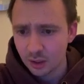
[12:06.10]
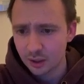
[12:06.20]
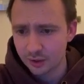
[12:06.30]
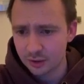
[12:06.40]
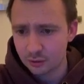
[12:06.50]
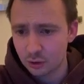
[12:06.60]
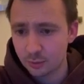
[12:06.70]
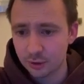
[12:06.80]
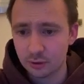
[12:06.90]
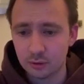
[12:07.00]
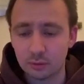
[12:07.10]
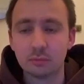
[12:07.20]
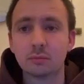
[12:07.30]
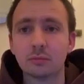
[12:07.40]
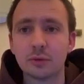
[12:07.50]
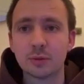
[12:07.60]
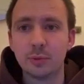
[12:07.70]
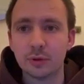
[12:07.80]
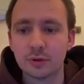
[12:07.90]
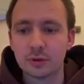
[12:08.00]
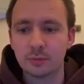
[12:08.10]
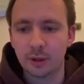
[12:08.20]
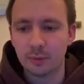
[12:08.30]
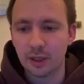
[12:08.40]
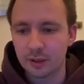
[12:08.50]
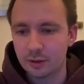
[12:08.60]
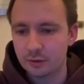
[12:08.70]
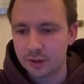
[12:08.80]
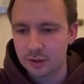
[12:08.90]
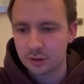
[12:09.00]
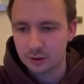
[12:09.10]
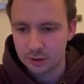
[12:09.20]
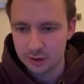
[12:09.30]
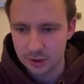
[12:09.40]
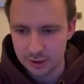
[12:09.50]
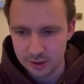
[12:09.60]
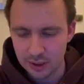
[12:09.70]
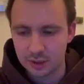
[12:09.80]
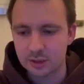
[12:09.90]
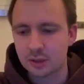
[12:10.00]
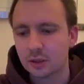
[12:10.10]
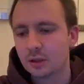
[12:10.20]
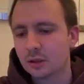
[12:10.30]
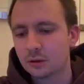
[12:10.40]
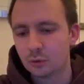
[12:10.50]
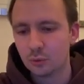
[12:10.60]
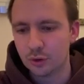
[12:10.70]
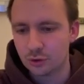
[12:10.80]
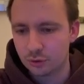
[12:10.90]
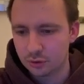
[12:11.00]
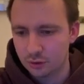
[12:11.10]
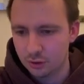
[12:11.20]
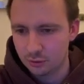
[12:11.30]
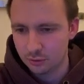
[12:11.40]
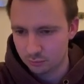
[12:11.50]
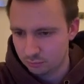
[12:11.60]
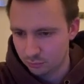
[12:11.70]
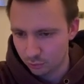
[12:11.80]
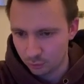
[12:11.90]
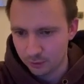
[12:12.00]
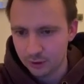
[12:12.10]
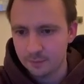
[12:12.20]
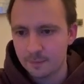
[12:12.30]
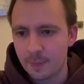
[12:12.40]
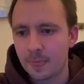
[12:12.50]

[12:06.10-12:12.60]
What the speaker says: Another common response by black here is d6, to which you continue normally.